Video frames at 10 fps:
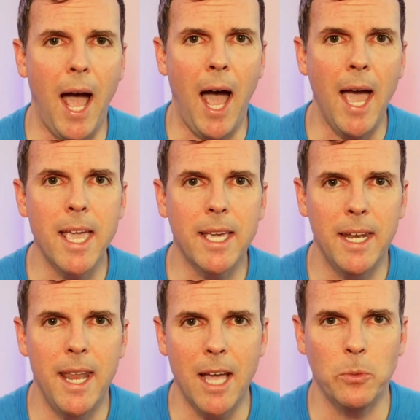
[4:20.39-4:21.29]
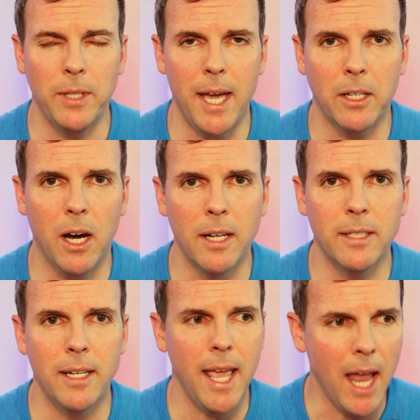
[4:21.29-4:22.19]
I connect with that
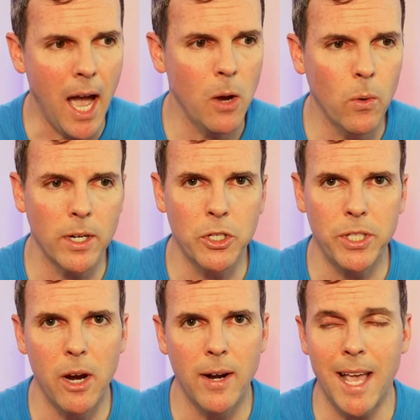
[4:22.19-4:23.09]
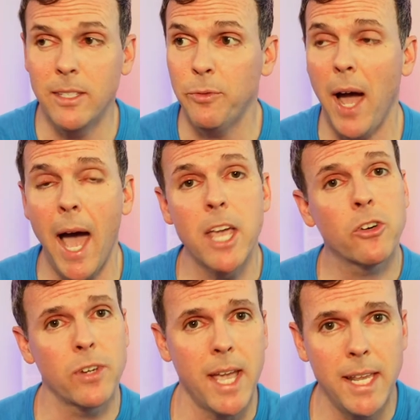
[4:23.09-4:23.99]
content and I want to share it as if I
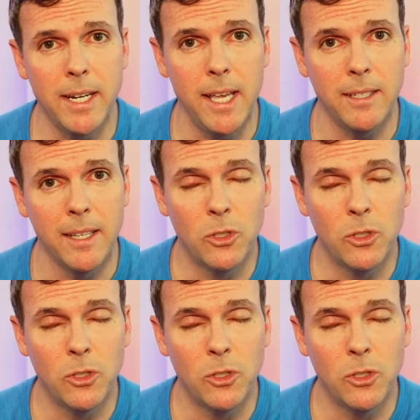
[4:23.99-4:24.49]
created it.